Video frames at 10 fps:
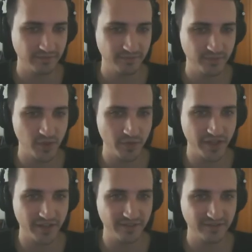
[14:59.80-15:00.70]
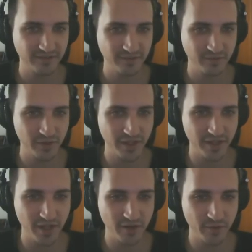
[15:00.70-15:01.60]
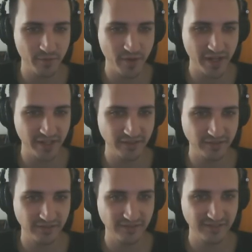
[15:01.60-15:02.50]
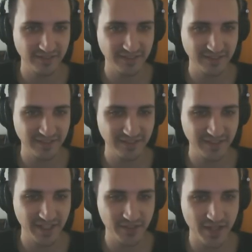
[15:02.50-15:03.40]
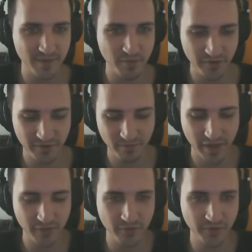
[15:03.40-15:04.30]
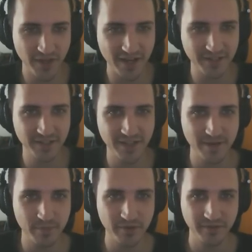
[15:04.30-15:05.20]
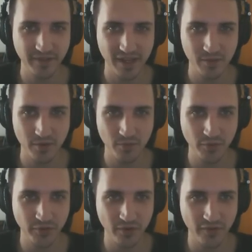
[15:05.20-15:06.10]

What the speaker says: So we're done. We're done here with my example, my Google Docs example. And we'll do a